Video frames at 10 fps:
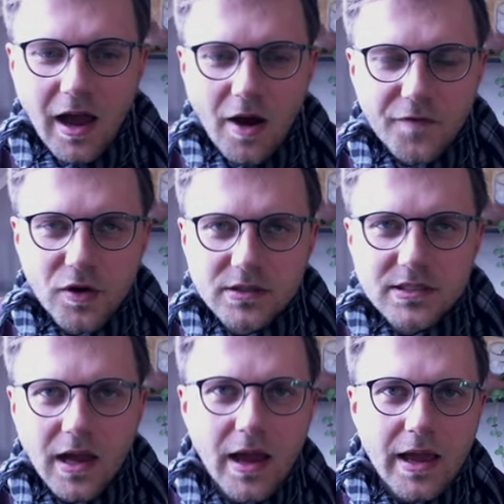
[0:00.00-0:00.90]
of course
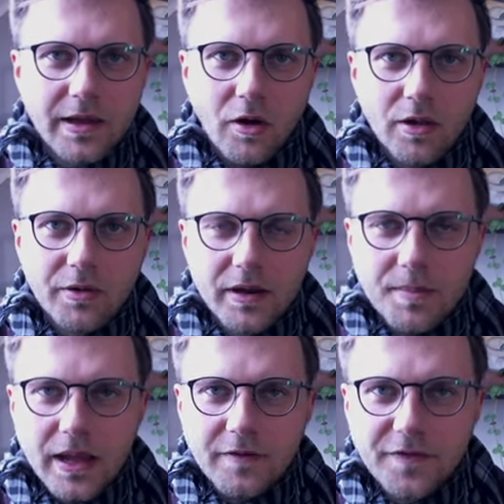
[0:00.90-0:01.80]
I already
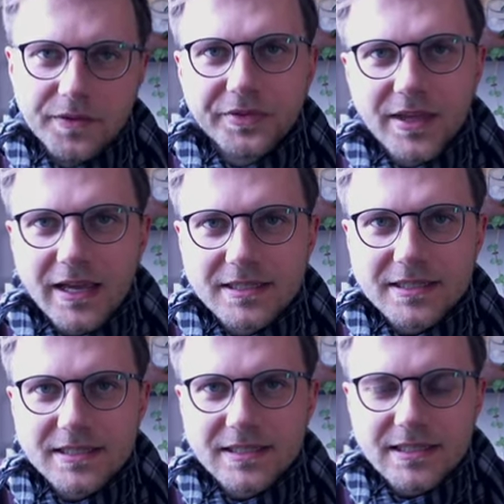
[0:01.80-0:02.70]
made a few
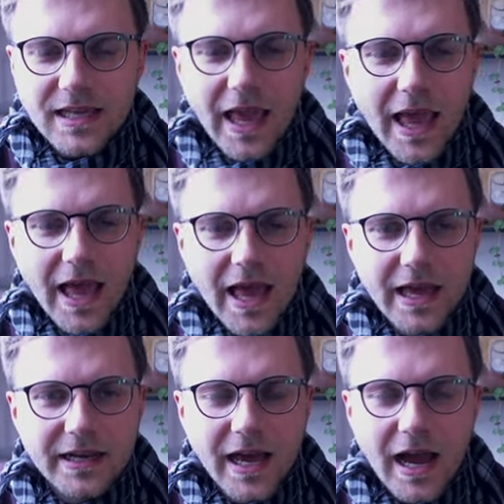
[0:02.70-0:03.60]
tests
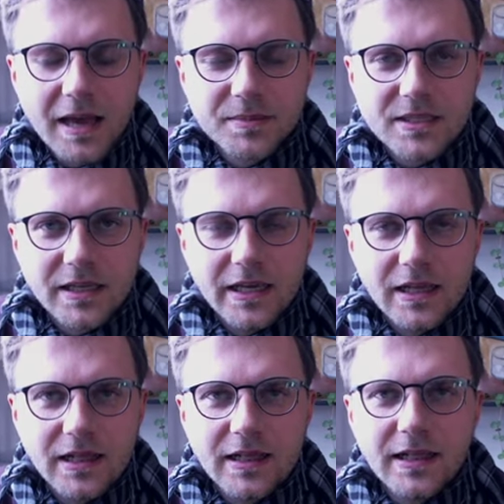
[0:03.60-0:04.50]
and I'm
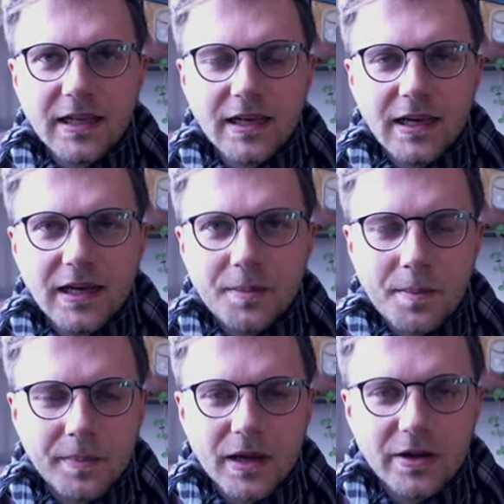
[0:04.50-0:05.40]
still
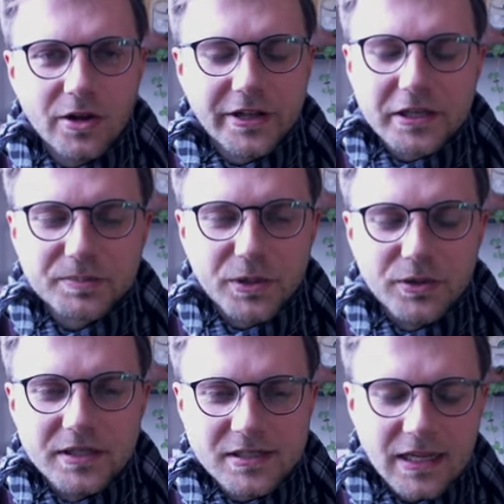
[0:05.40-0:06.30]
um, not
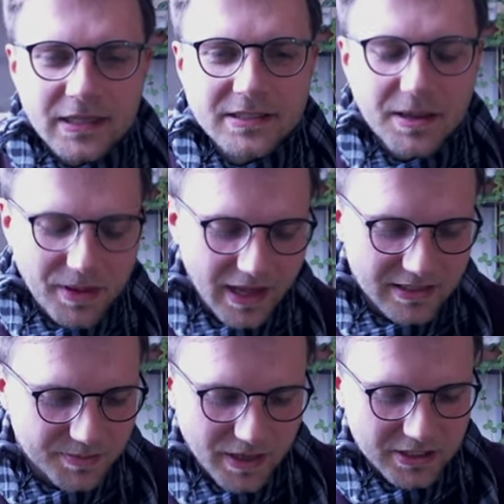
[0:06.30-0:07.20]
experienced in Snappy
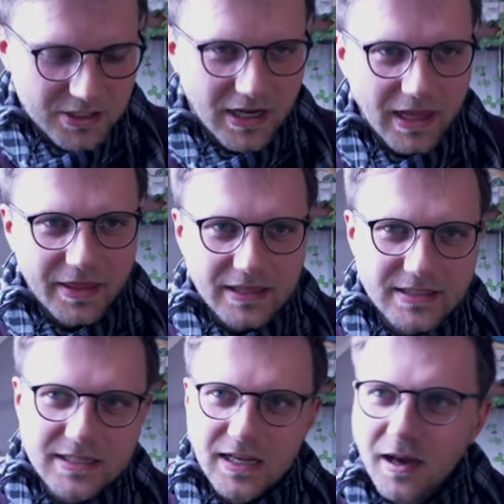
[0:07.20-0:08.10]
Hexmesh.
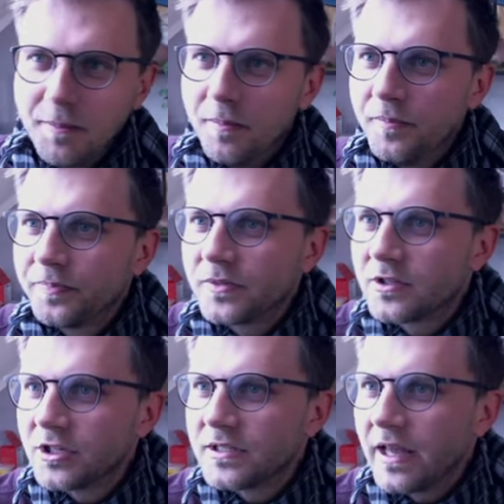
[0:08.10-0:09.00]
That's um,
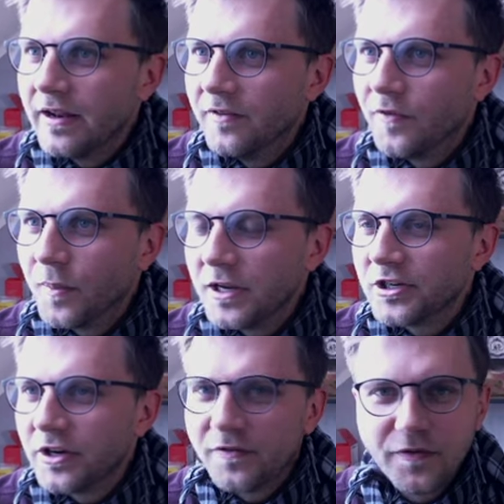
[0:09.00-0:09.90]
just an
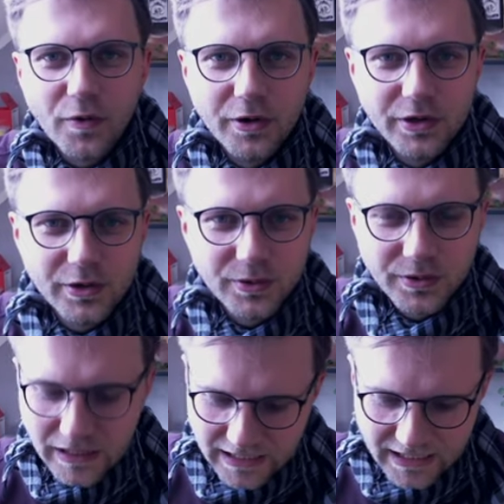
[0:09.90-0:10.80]
information for
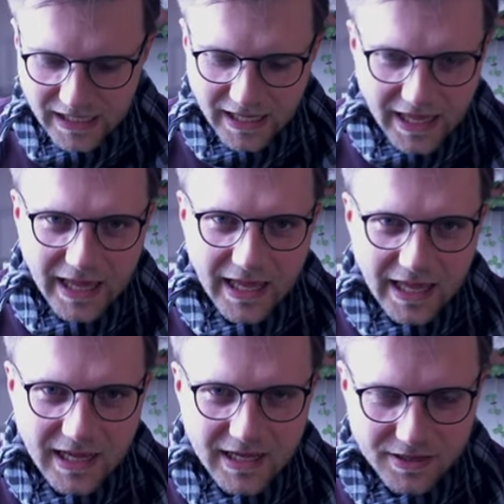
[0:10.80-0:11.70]
you.
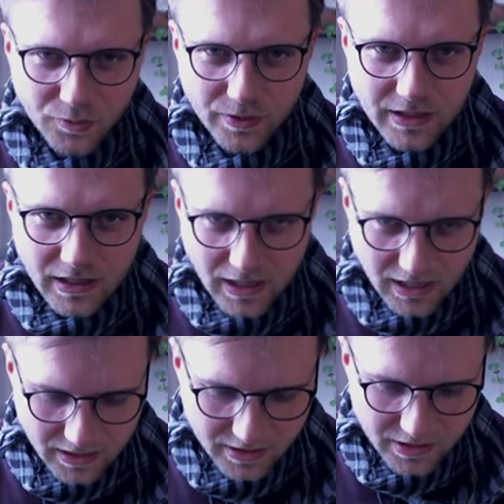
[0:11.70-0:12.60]
We
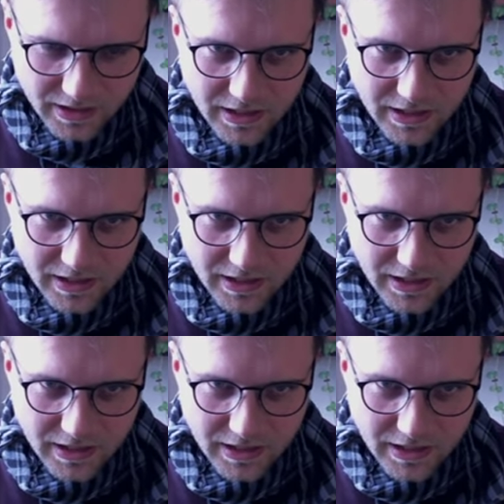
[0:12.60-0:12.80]
are...